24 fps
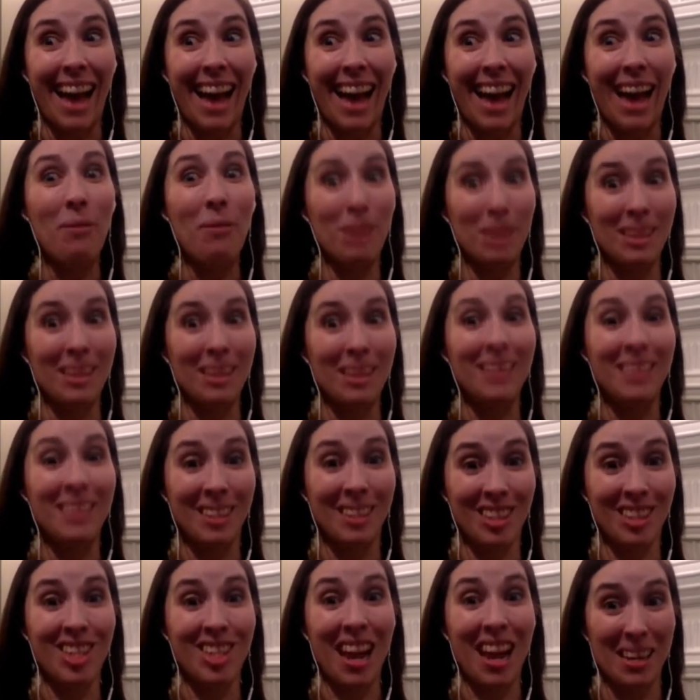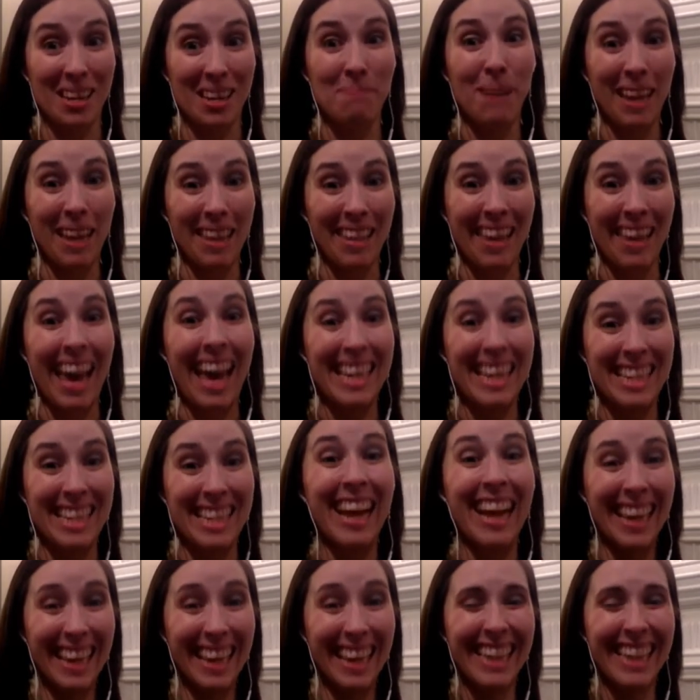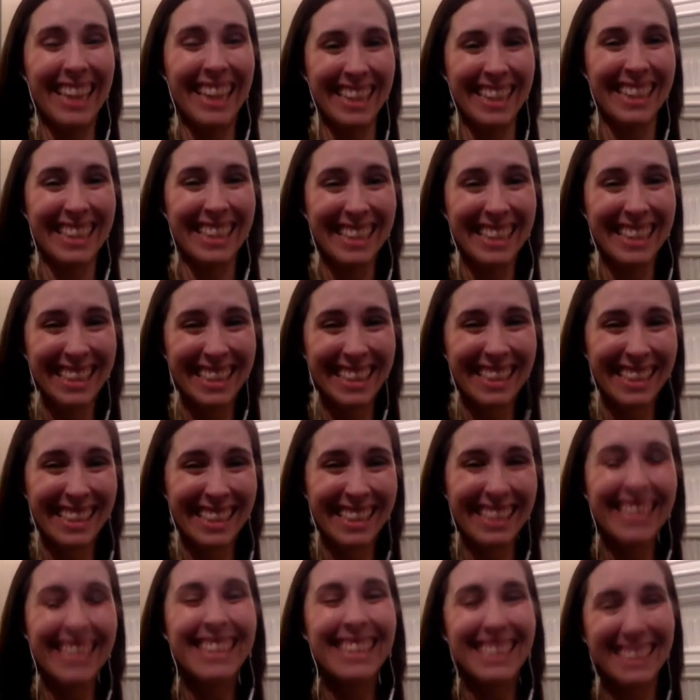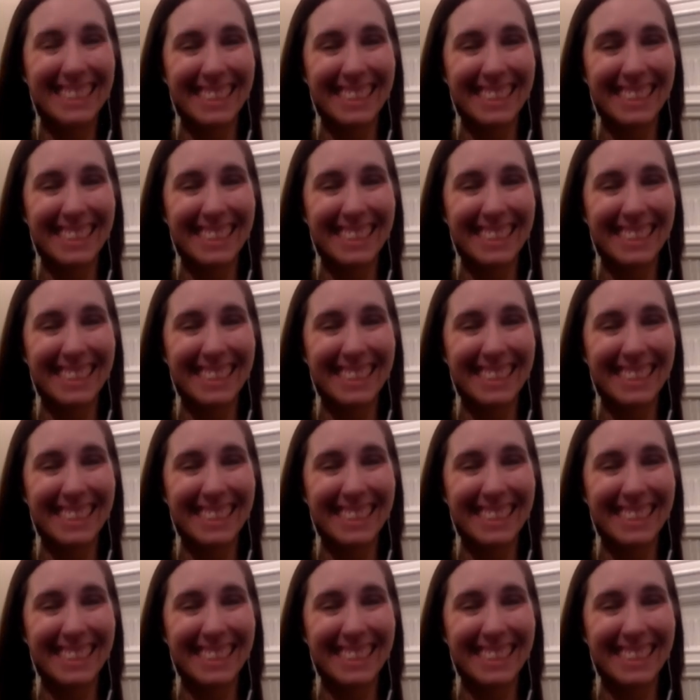I was a little shocked by that. But it